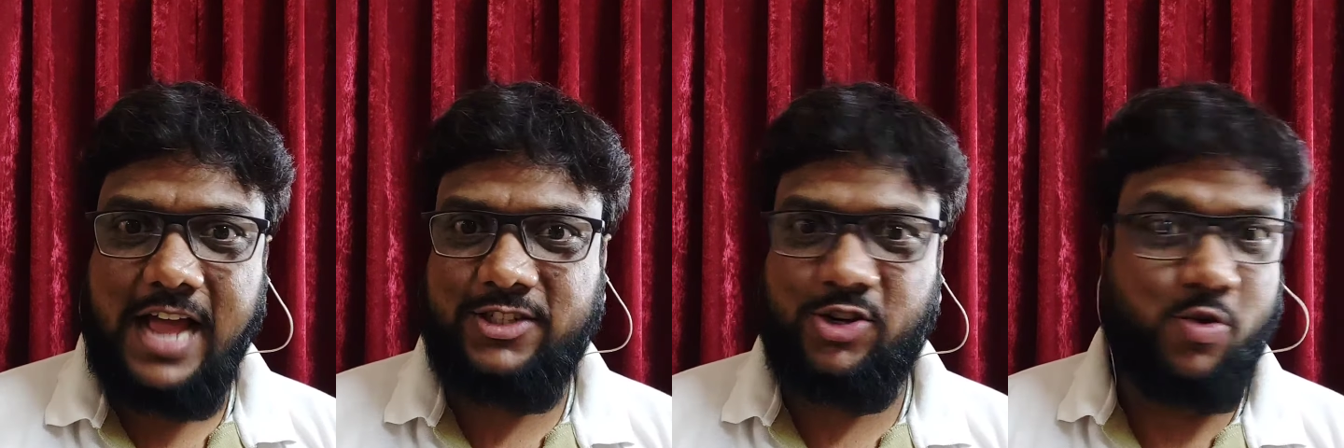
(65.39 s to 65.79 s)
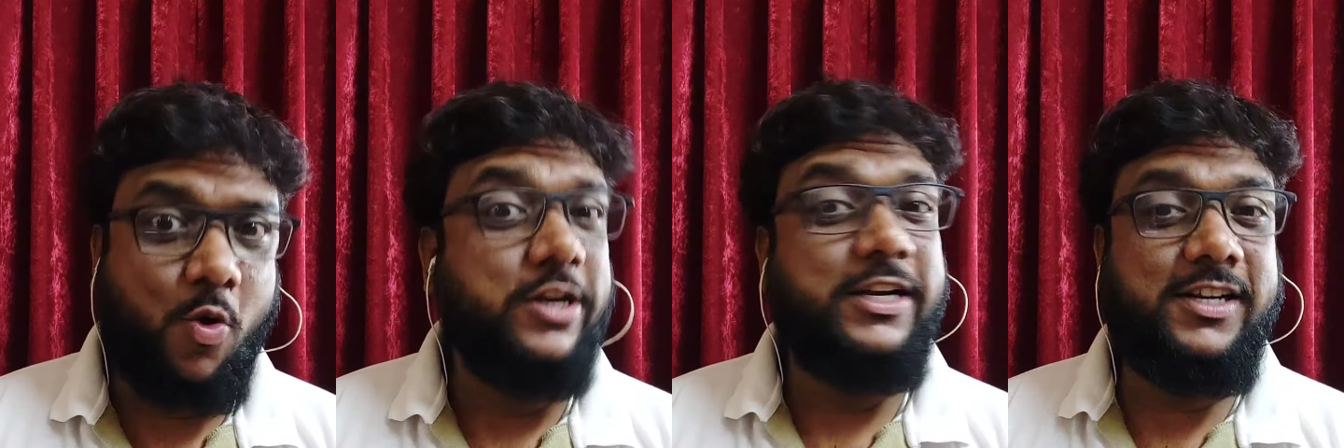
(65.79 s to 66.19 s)
as a
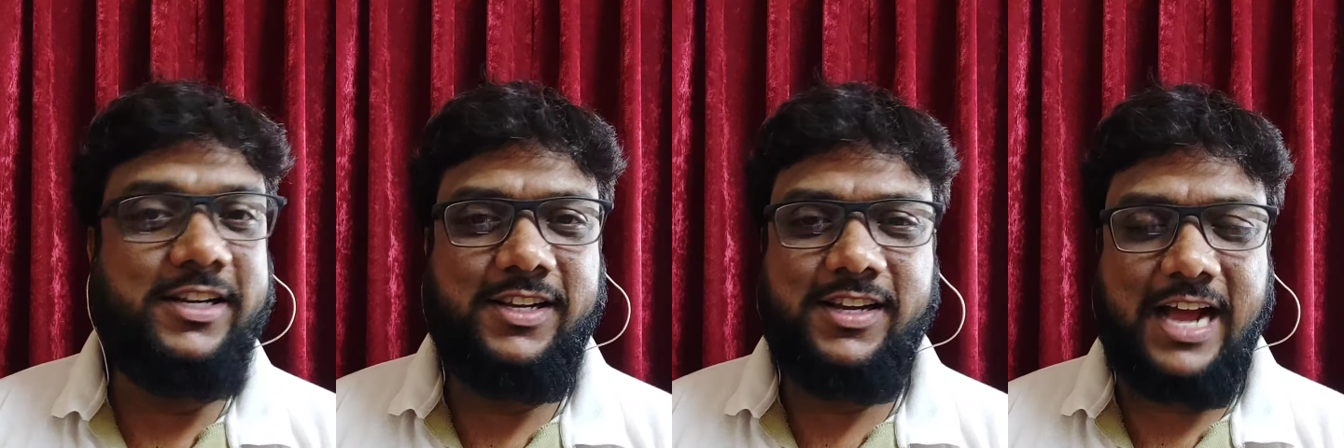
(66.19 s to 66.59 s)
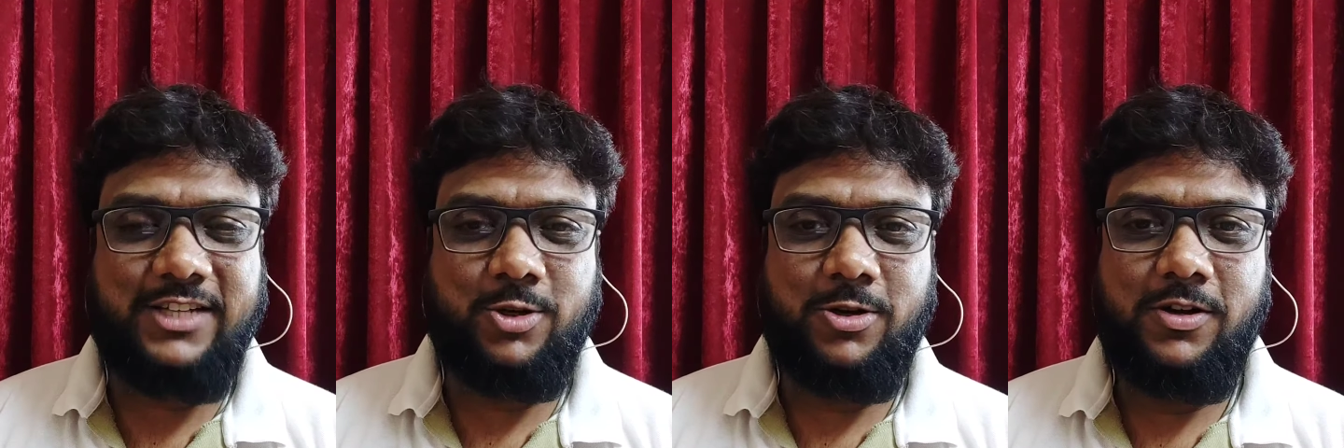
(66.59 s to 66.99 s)
quality,
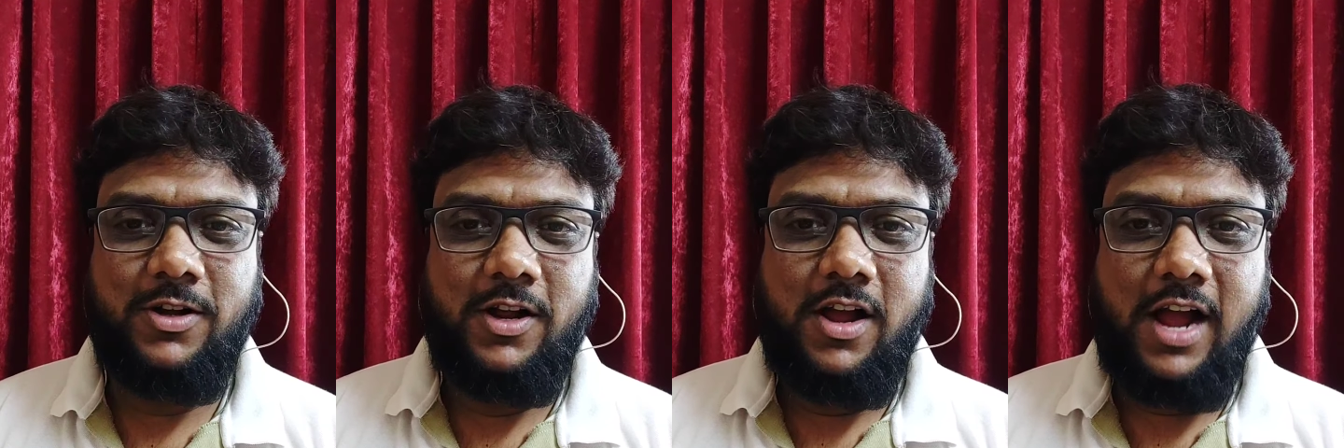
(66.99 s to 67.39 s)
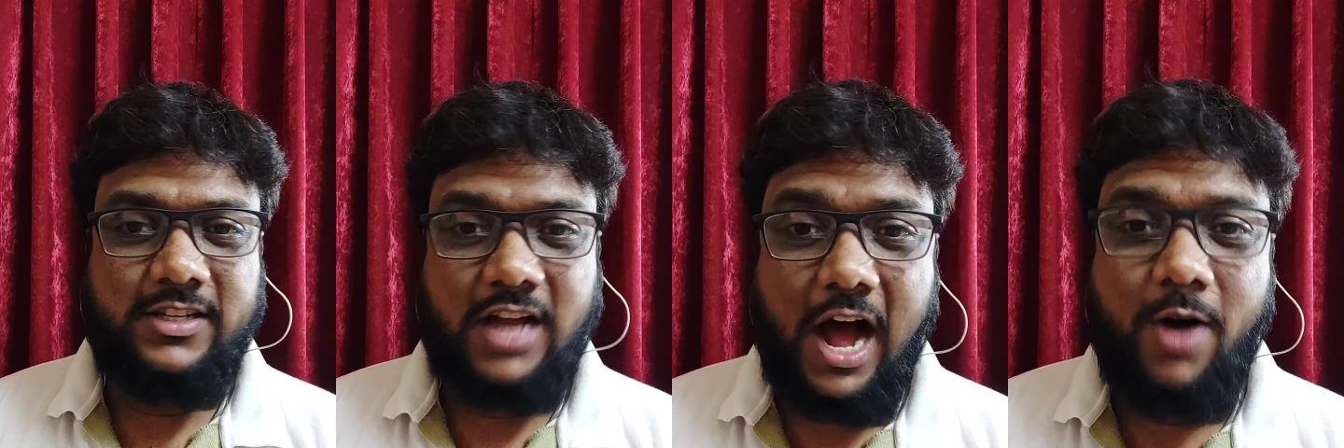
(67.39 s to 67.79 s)
as
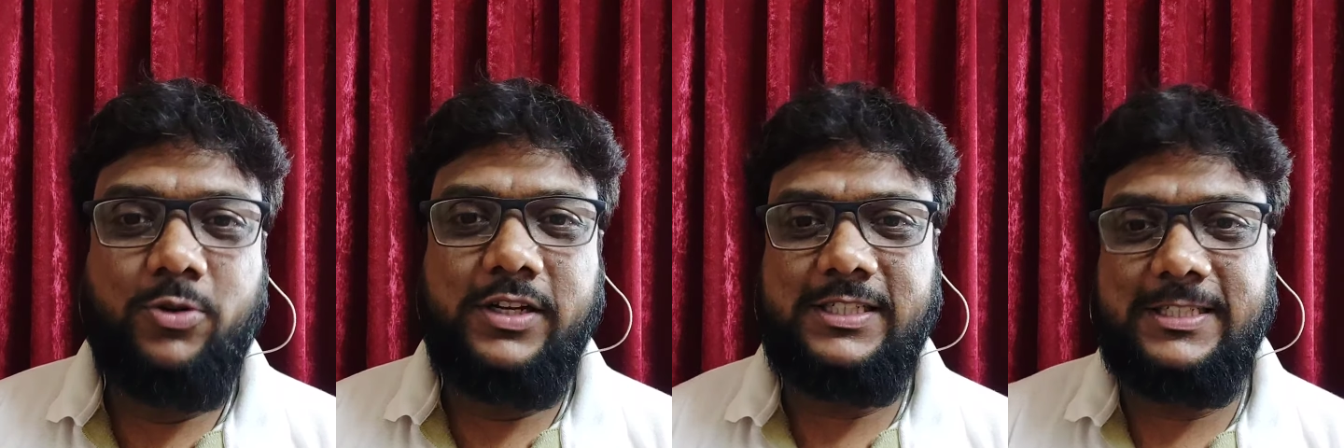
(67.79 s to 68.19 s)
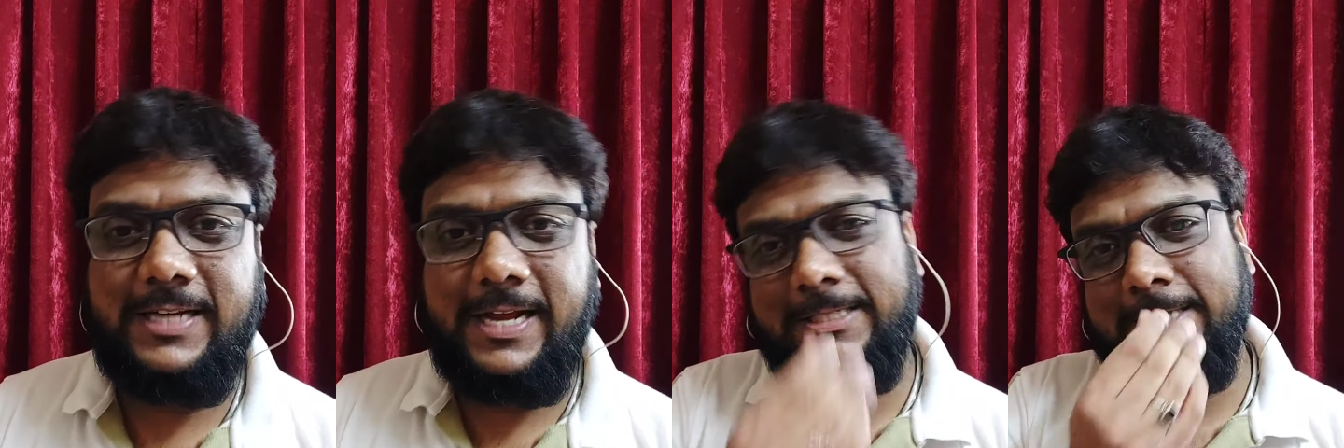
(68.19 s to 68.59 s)
how this is
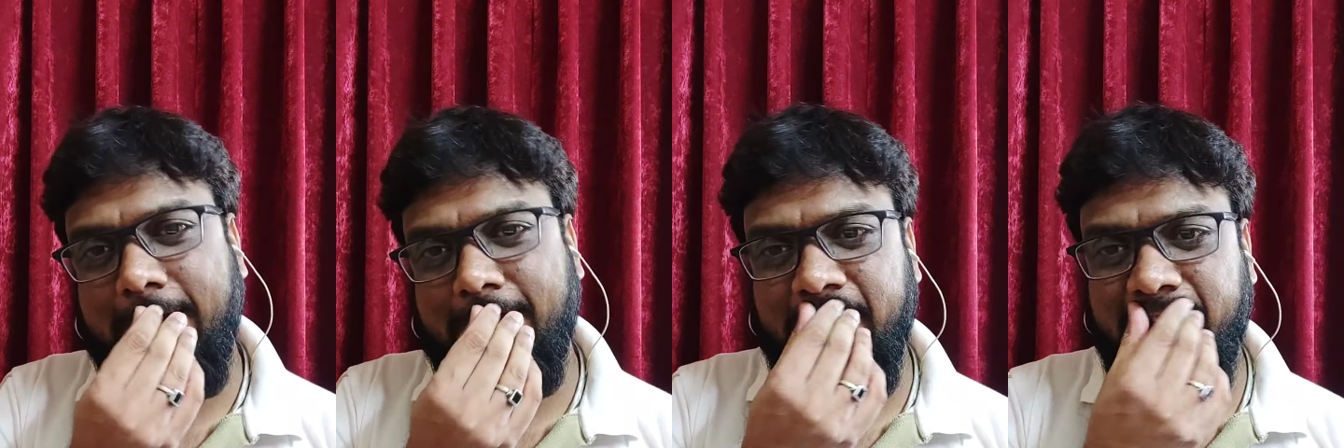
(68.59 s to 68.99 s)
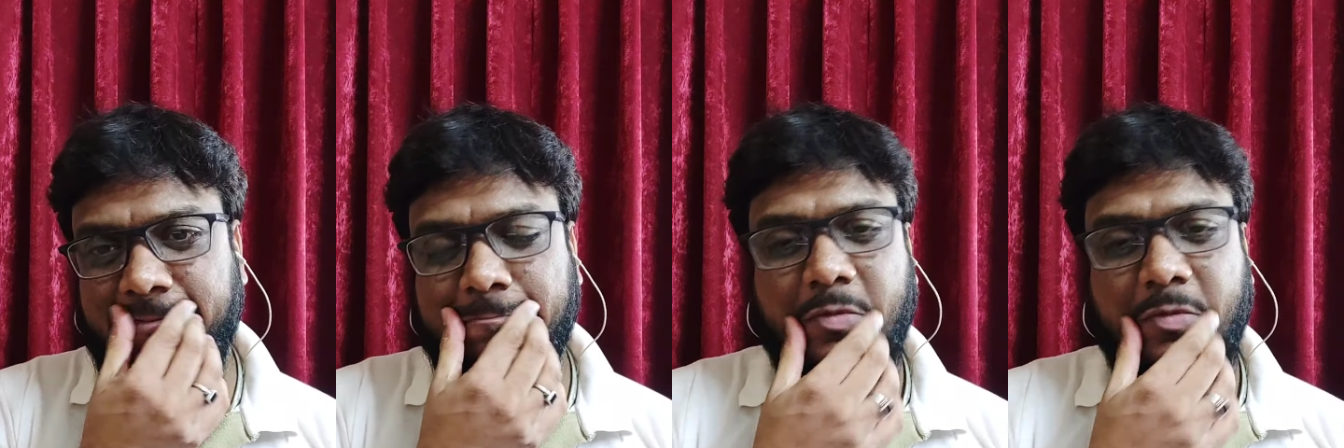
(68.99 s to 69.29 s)
exactly